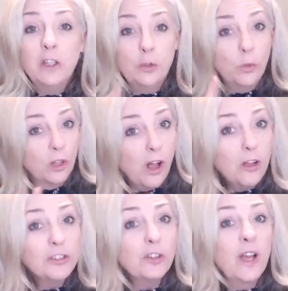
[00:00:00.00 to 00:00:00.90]
You will
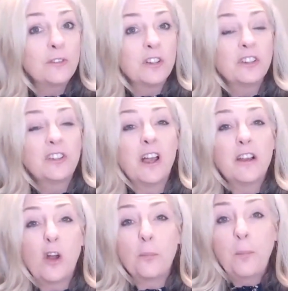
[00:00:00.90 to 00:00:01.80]
also have to
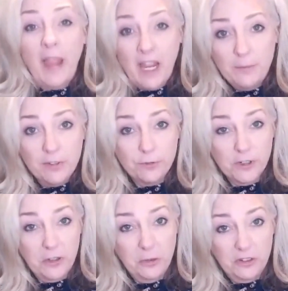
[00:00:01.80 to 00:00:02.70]
decide on payment
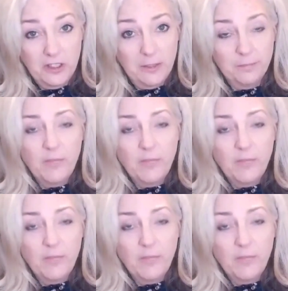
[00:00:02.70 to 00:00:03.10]
frequency.